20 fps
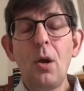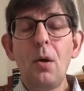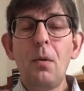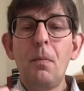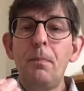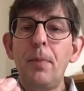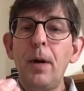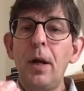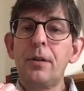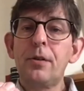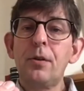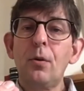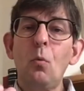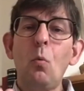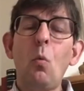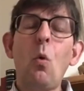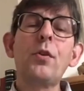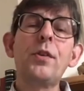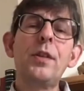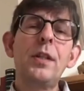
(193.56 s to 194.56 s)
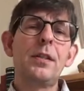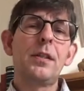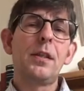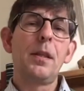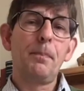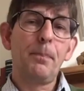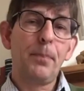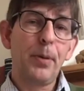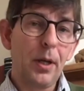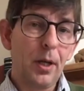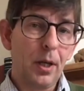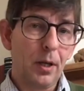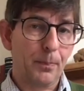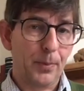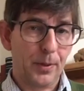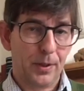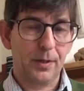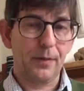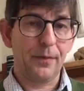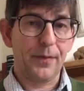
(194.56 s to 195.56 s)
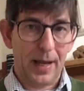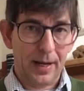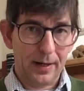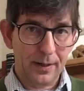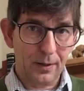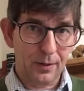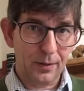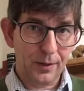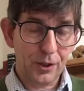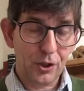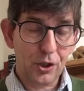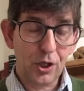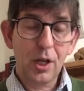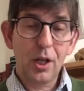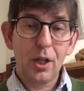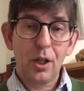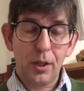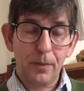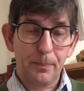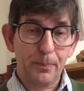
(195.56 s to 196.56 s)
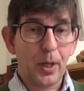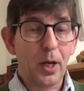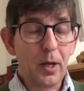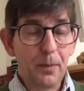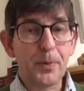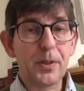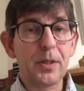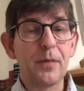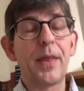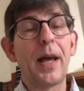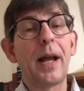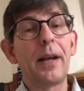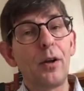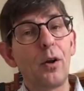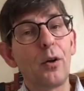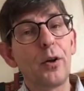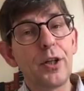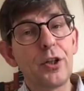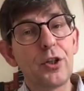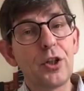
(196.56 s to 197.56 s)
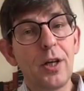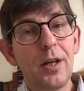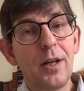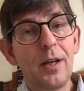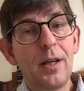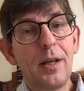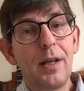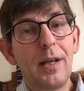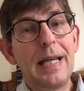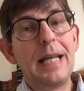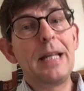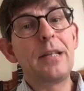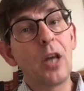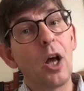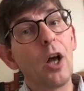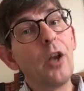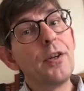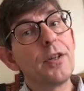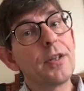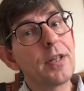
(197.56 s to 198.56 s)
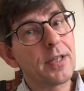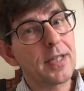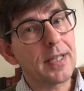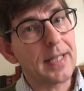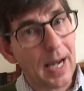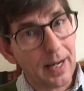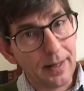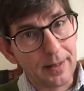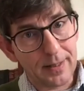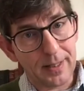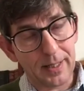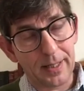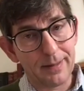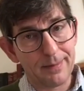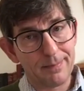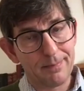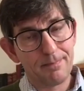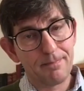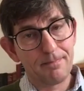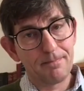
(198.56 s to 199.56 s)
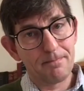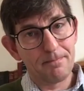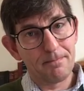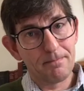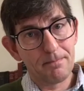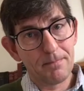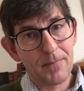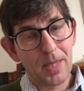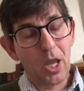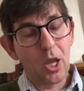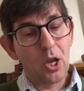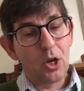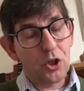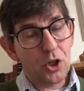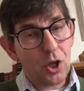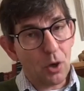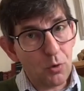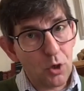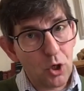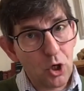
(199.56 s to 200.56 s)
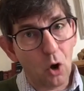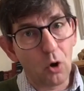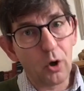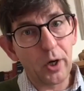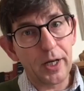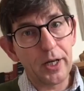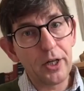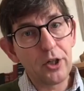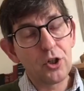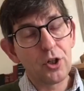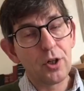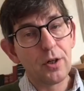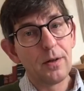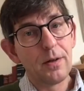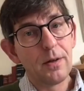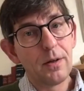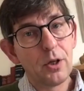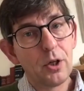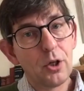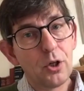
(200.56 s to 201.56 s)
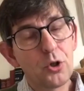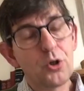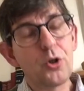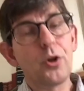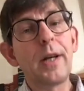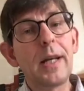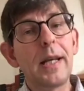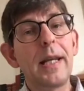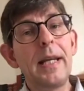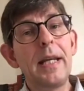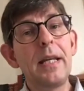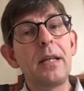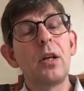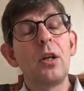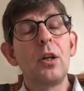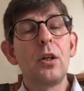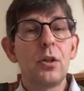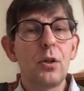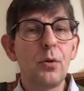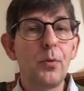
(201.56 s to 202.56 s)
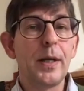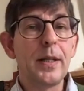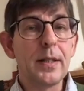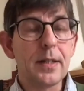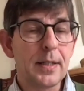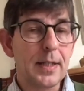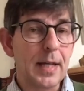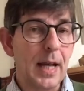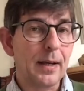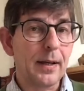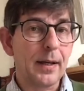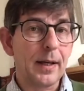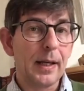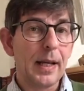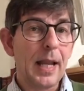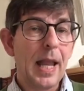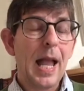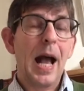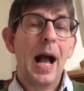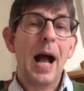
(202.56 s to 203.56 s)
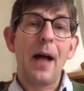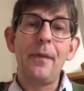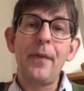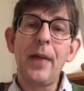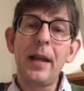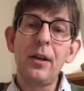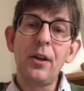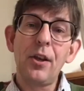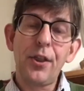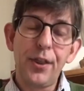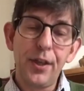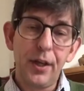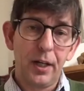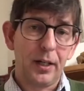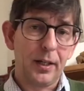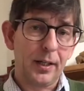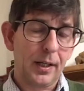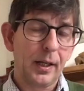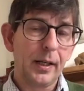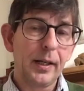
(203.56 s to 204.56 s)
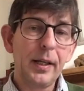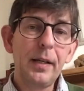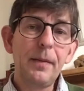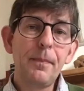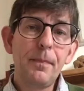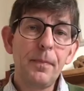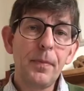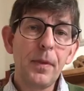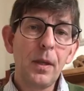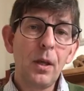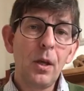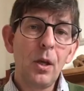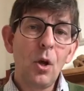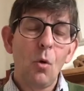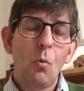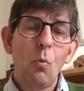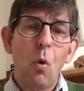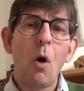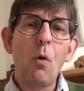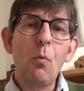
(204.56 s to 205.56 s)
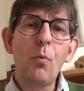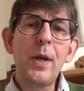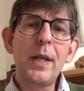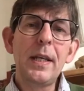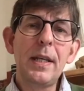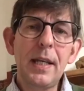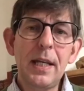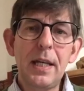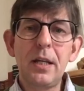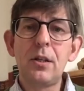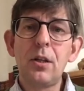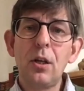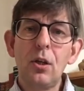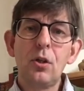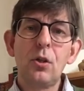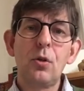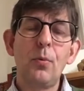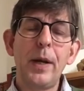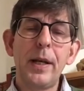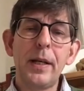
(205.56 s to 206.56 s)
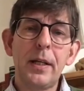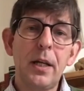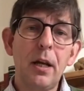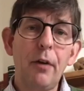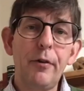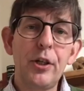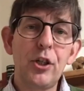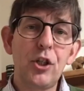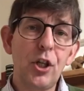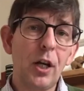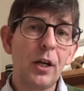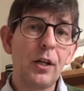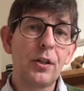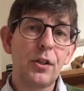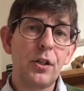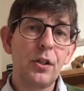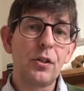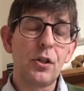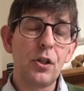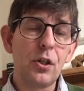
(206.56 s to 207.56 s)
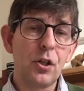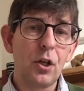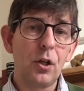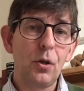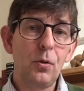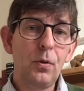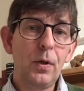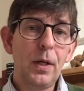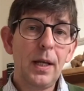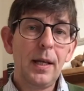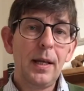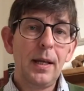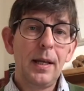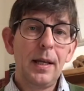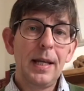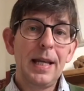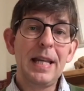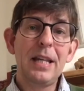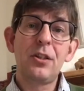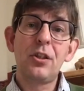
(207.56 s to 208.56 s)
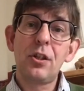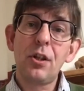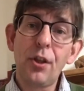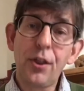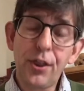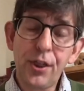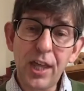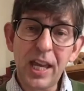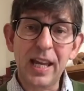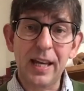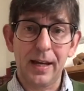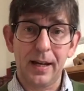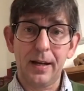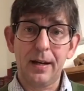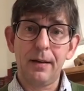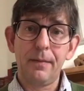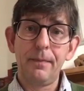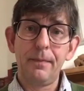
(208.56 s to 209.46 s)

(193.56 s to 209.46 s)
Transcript: But what is the purpose of that knowledge? The purpose of that knowledge is understanding. So knowledge should lead to understanding. And then thirdly, what we need to encourage youngsters to do is to think